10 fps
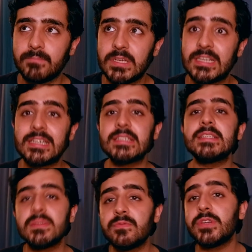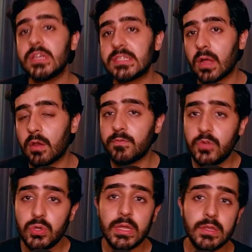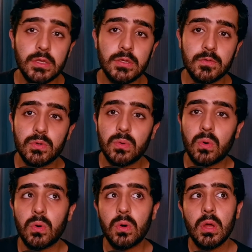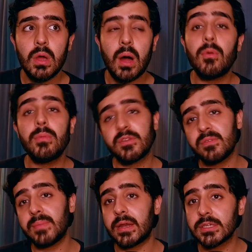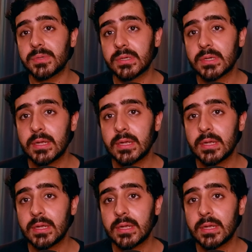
criticism for yourself during the interview or a moment of embarrassment.